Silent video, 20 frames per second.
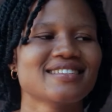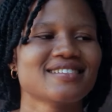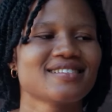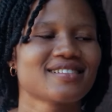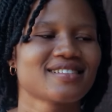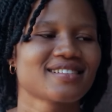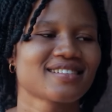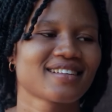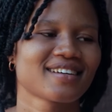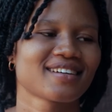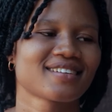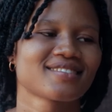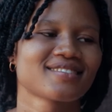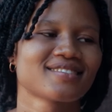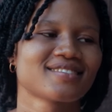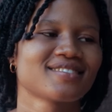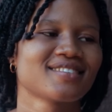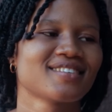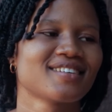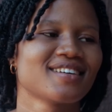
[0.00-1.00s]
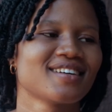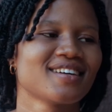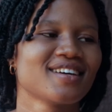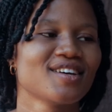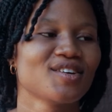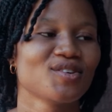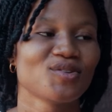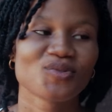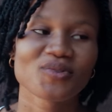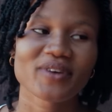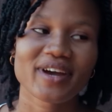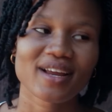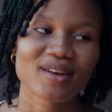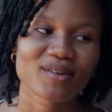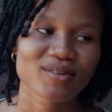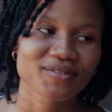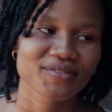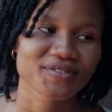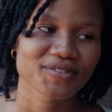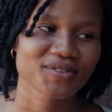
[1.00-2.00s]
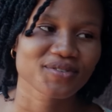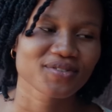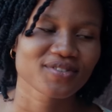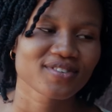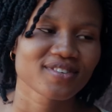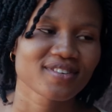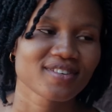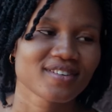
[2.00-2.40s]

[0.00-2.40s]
Sister, you know I love you.